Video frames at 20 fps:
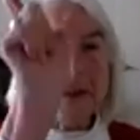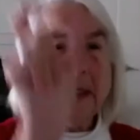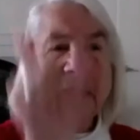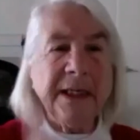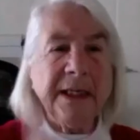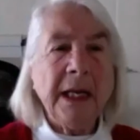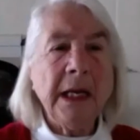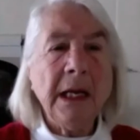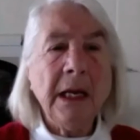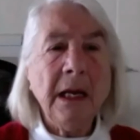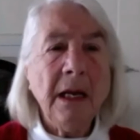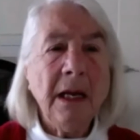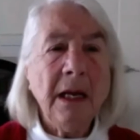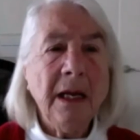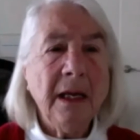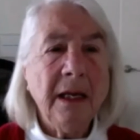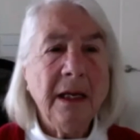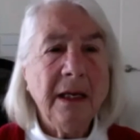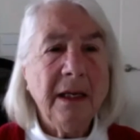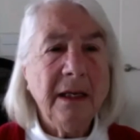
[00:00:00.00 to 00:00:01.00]
skinny.
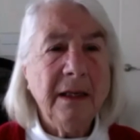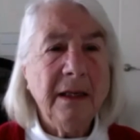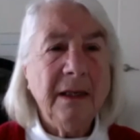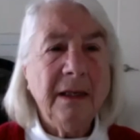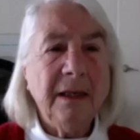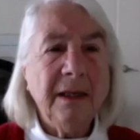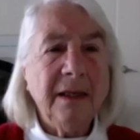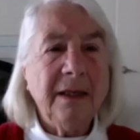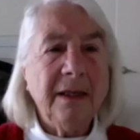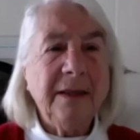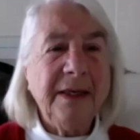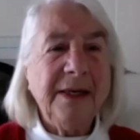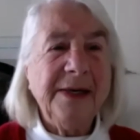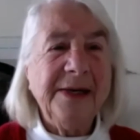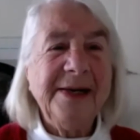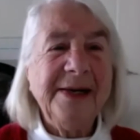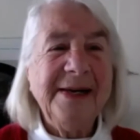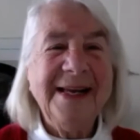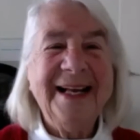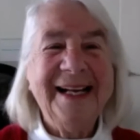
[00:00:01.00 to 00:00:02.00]

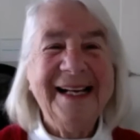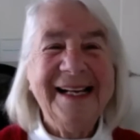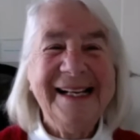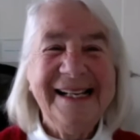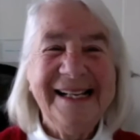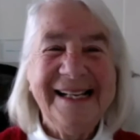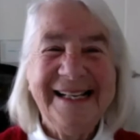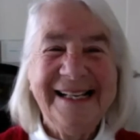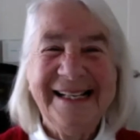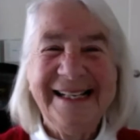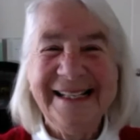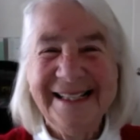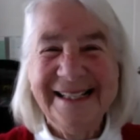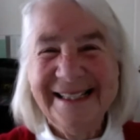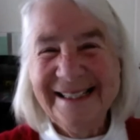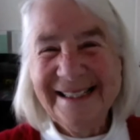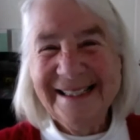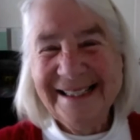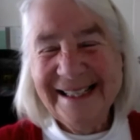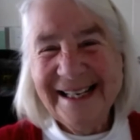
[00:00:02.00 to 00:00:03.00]
Okay.
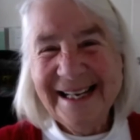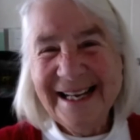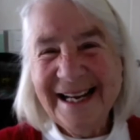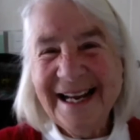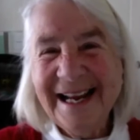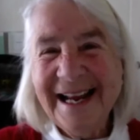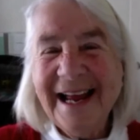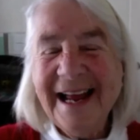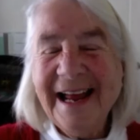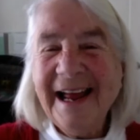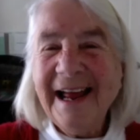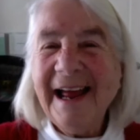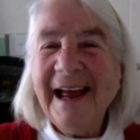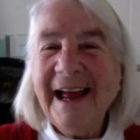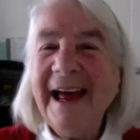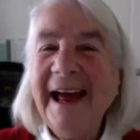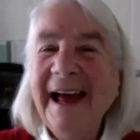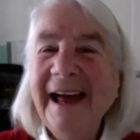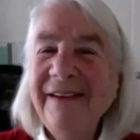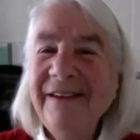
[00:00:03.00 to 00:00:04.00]

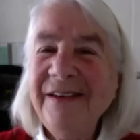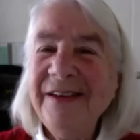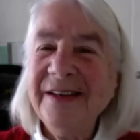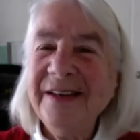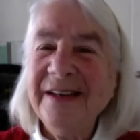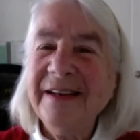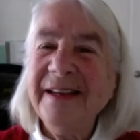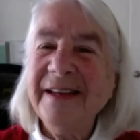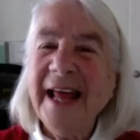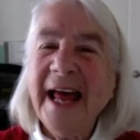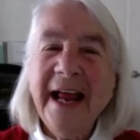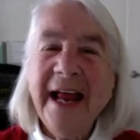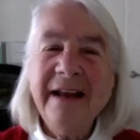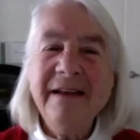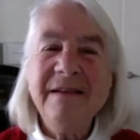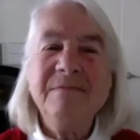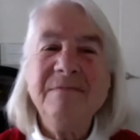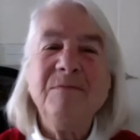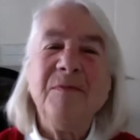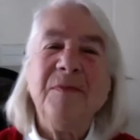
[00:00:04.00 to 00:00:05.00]
And
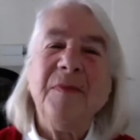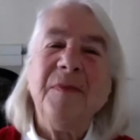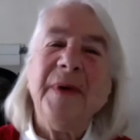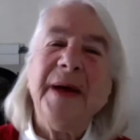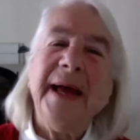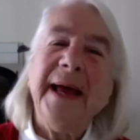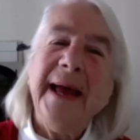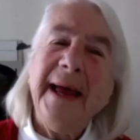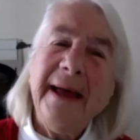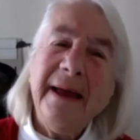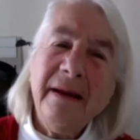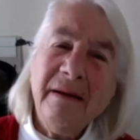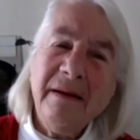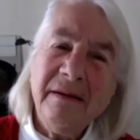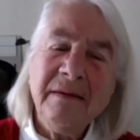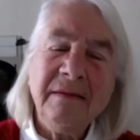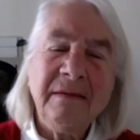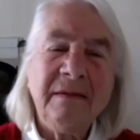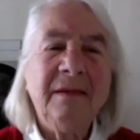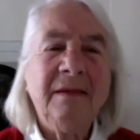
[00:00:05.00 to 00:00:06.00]
that
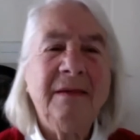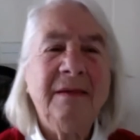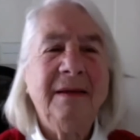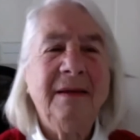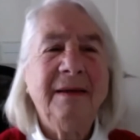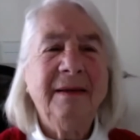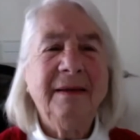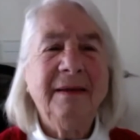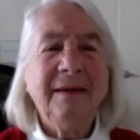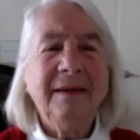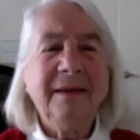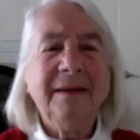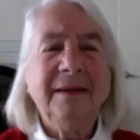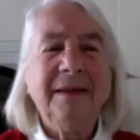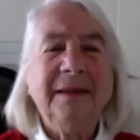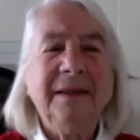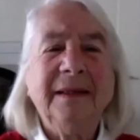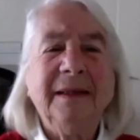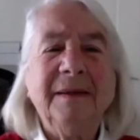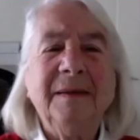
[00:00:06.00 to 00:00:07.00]
hen
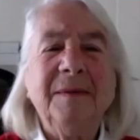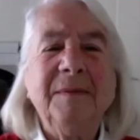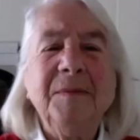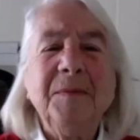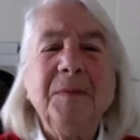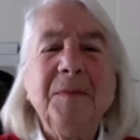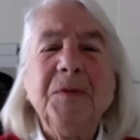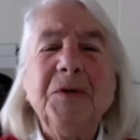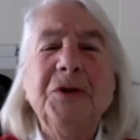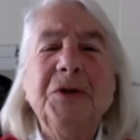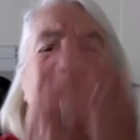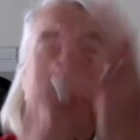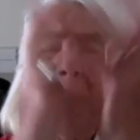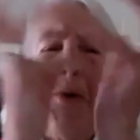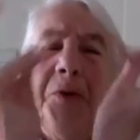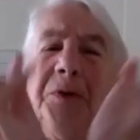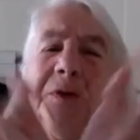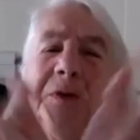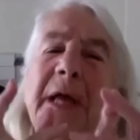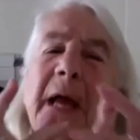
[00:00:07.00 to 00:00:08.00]

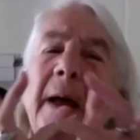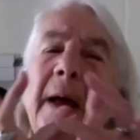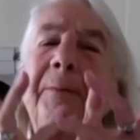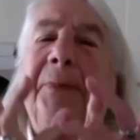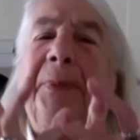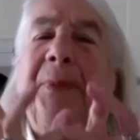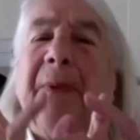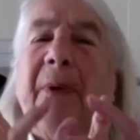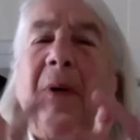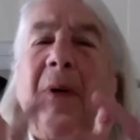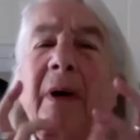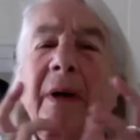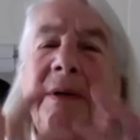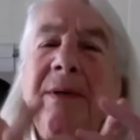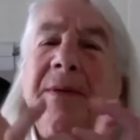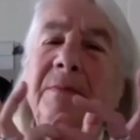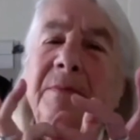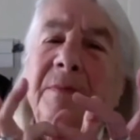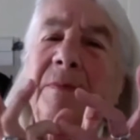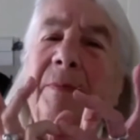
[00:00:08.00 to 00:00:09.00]
shows up
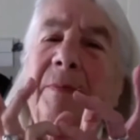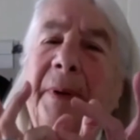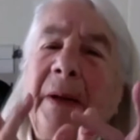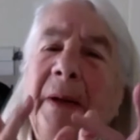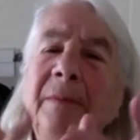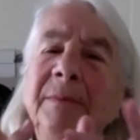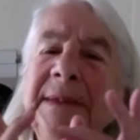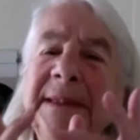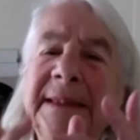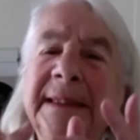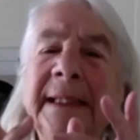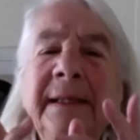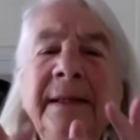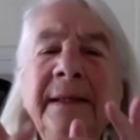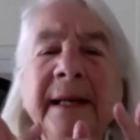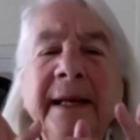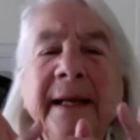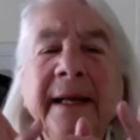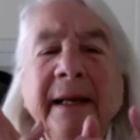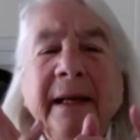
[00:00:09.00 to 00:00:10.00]
on Palm
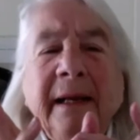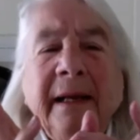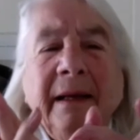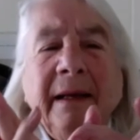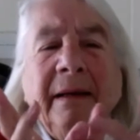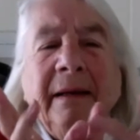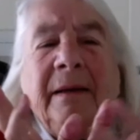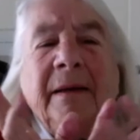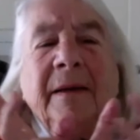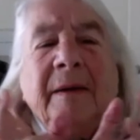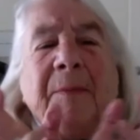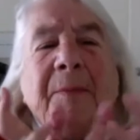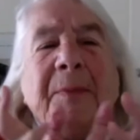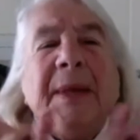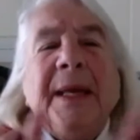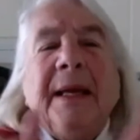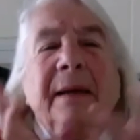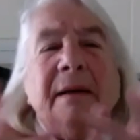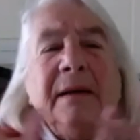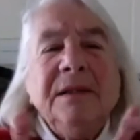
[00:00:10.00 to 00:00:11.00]
Sunday
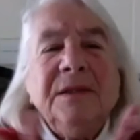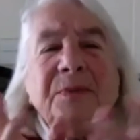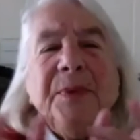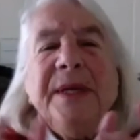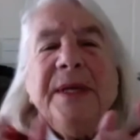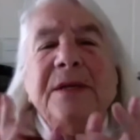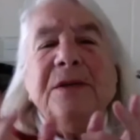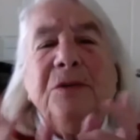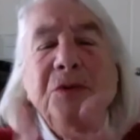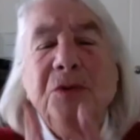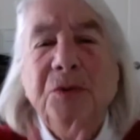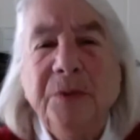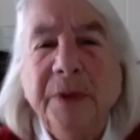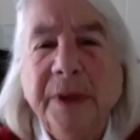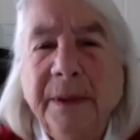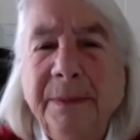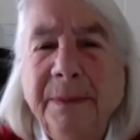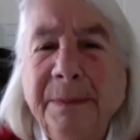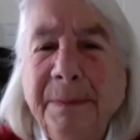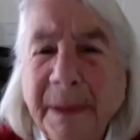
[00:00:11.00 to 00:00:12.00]
because we too
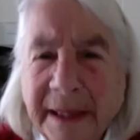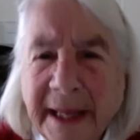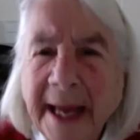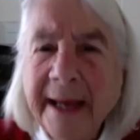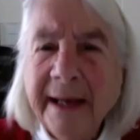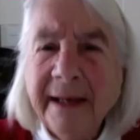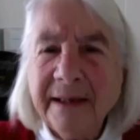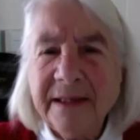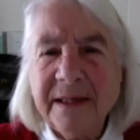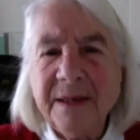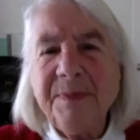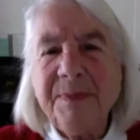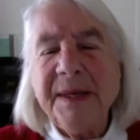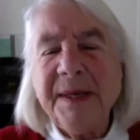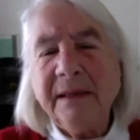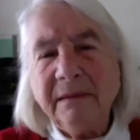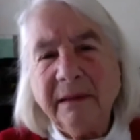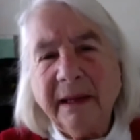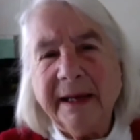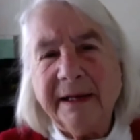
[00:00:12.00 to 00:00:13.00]
would like to
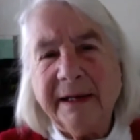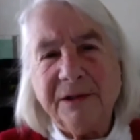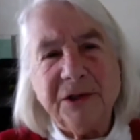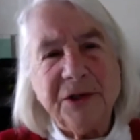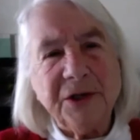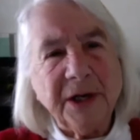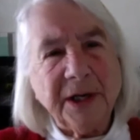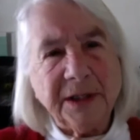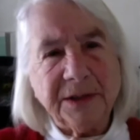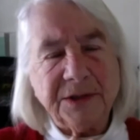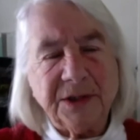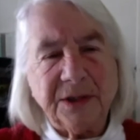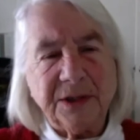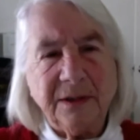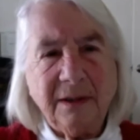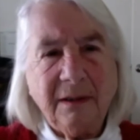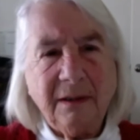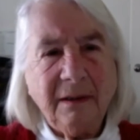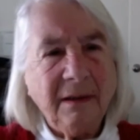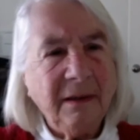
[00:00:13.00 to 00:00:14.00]
be like chicks